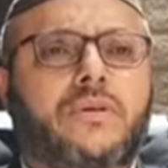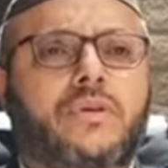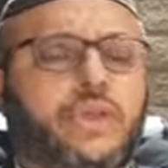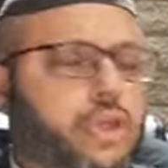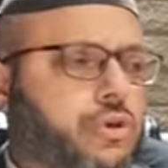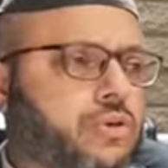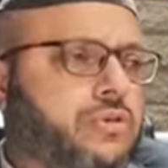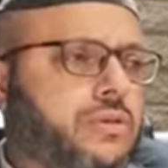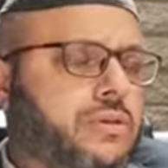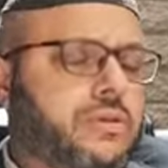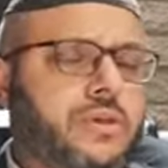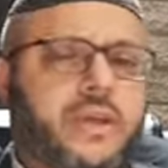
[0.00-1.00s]
Should
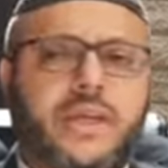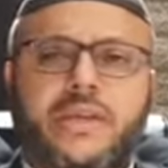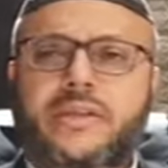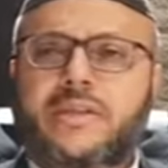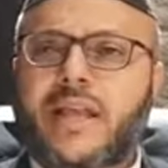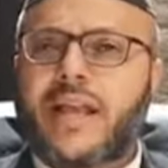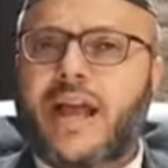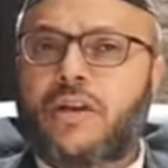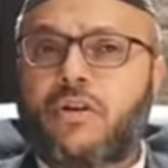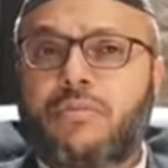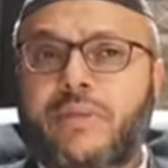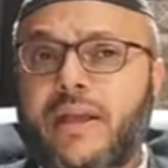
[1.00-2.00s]
he say
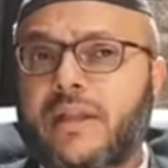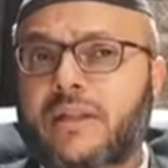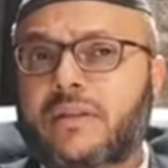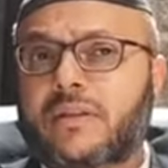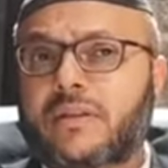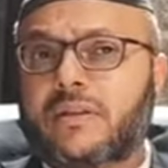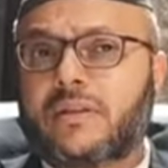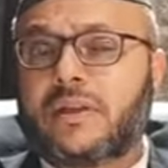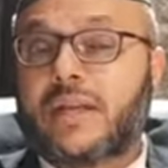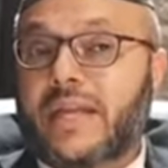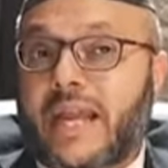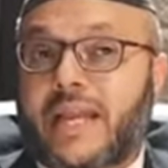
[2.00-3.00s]
Hagomel?
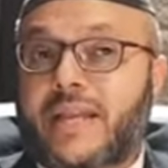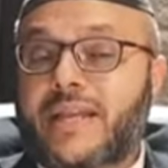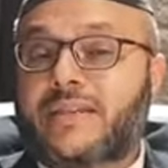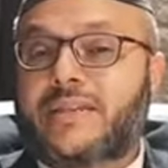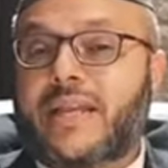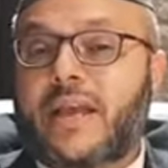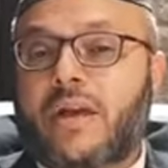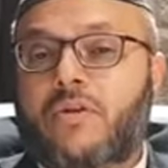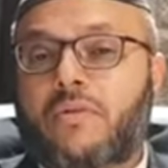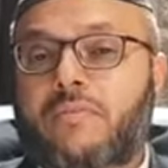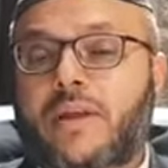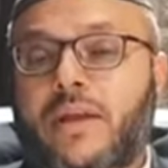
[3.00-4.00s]
Can he say
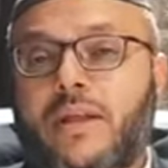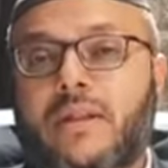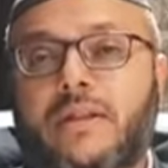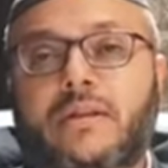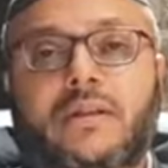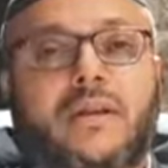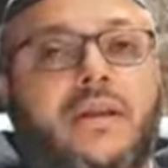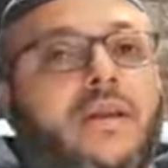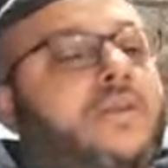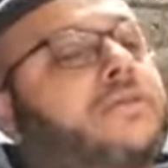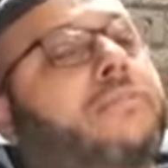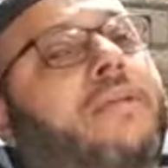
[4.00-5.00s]
Hagomel?
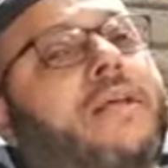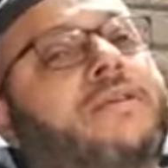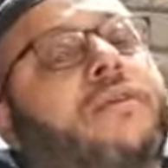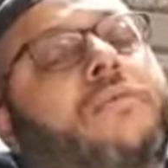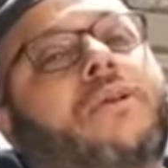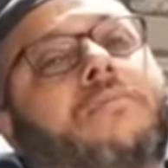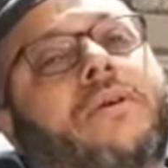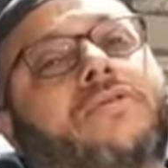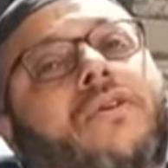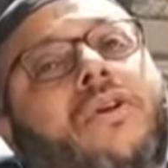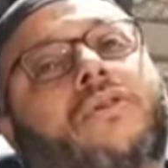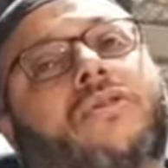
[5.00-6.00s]
It's a blessing when they
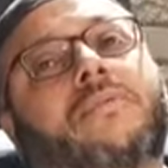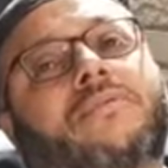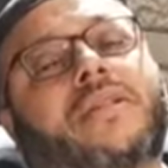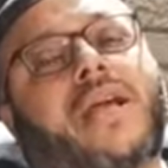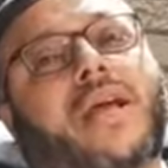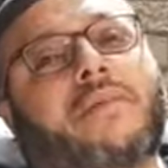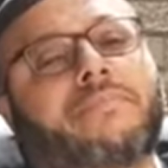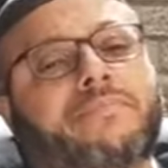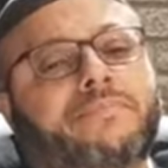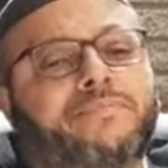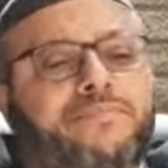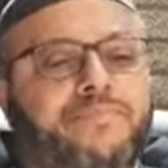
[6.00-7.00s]
mention Hashem's name.
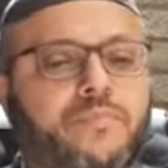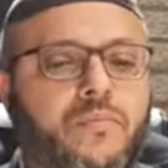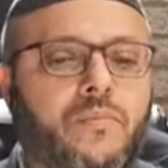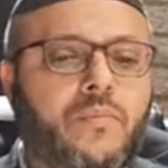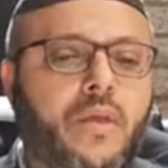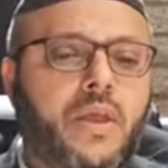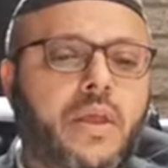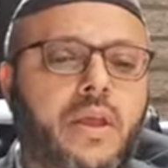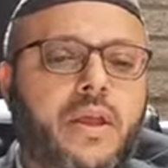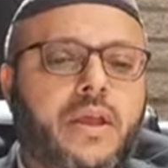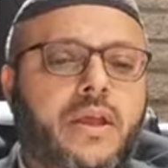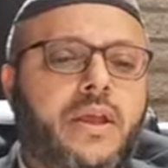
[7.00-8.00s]

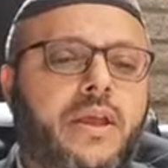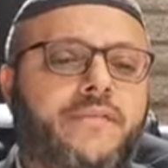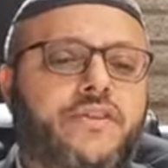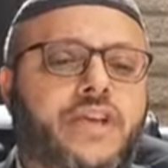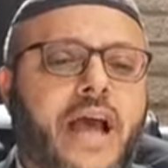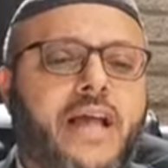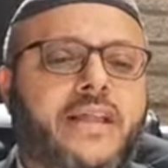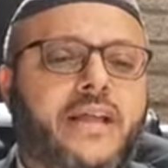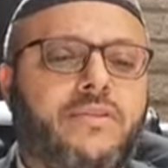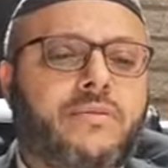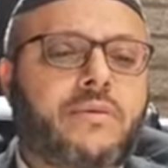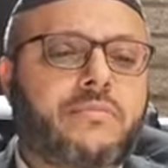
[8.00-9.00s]
If a child
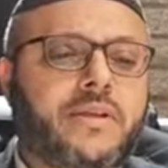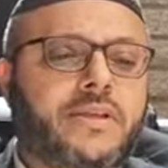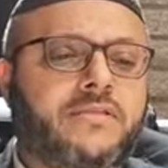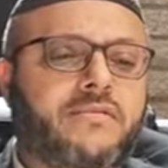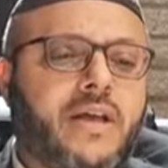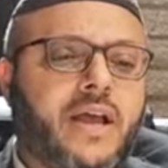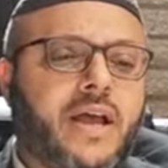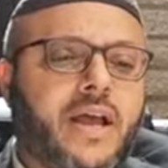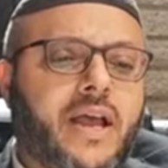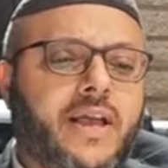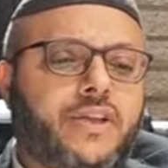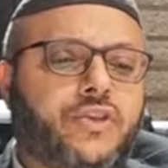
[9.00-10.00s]
under a mitzvah
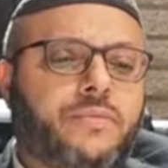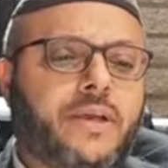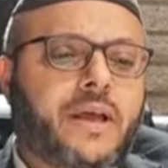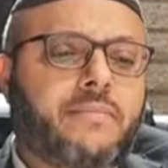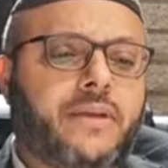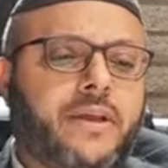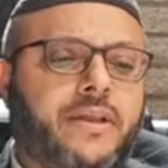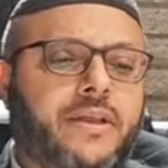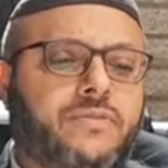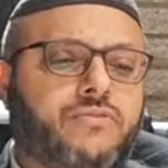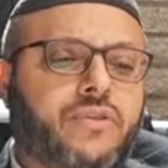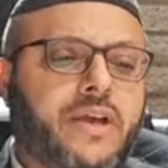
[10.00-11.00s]
age become ill
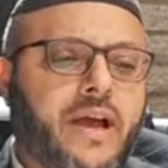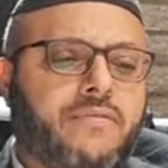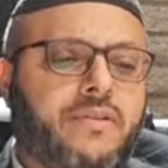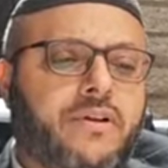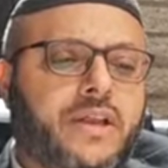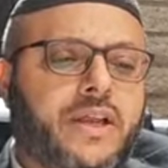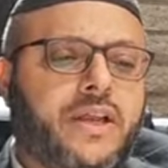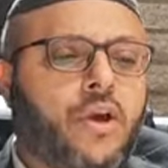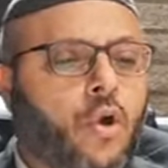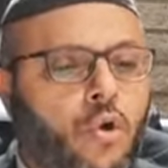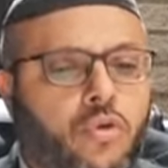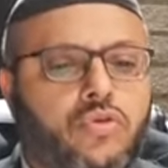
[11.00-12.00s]
and recovered, he
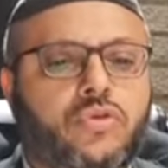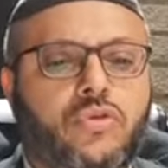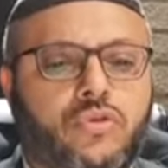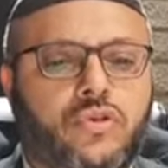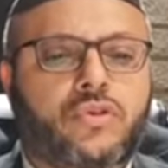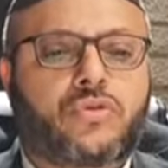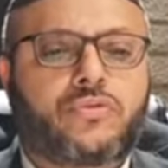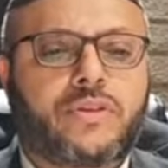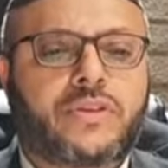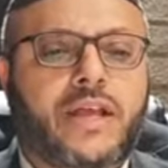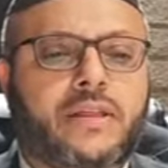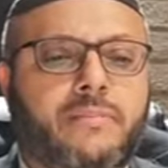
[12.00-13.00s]
also should
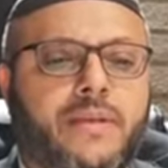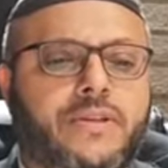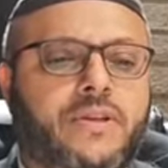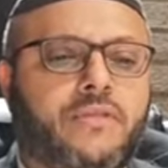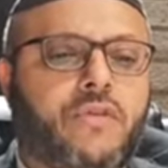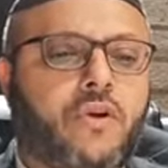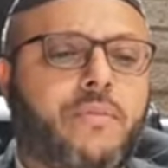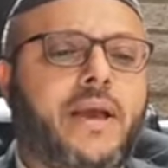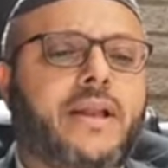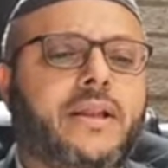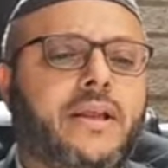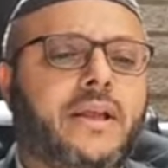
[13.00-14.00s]
recite the blessing of
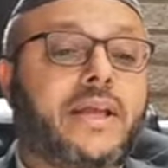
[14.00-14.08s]
Hagomel